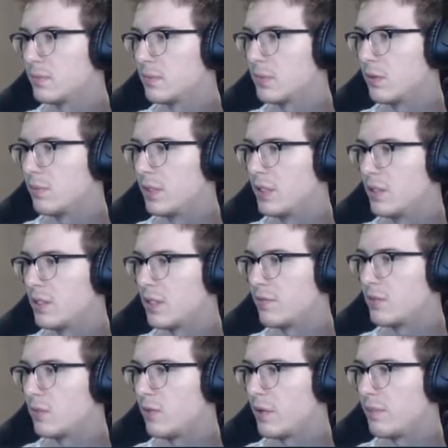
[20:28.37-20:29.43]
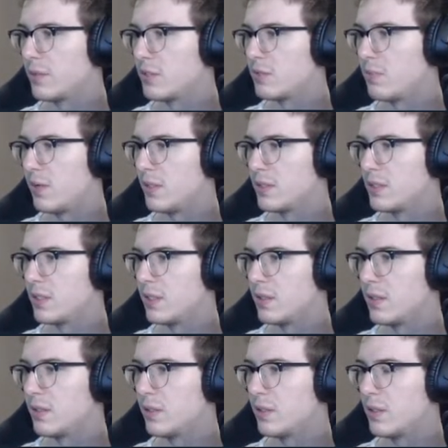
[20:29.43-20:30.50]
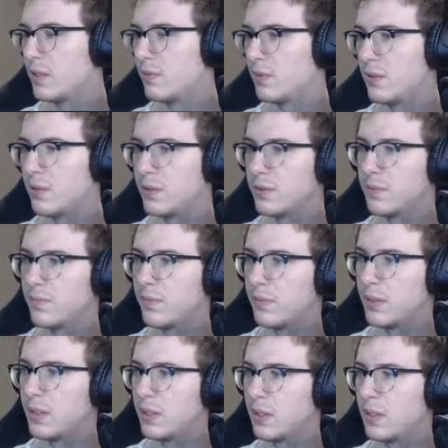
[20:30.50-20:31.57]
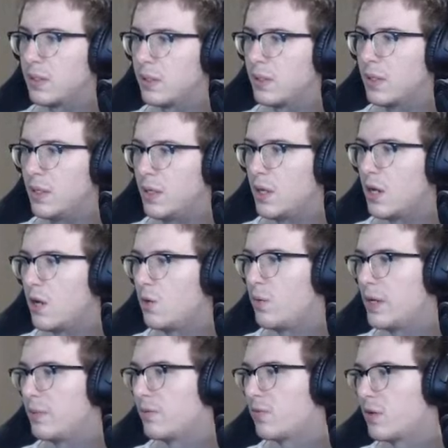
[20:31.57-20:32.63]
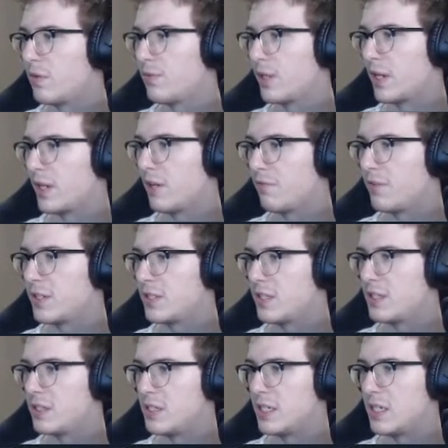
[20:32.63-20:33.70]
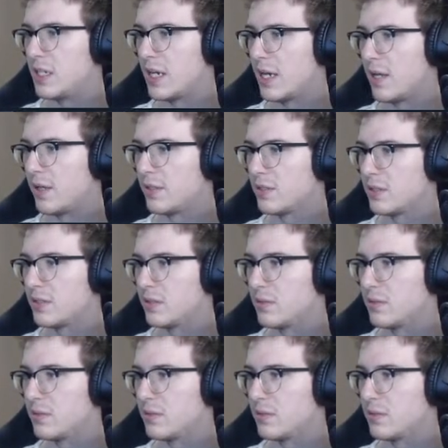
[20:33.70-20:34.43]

It'd be good to have some weapon spawns here. You're not wrong. Oh, wait, before I forget, I gotta fix these decals.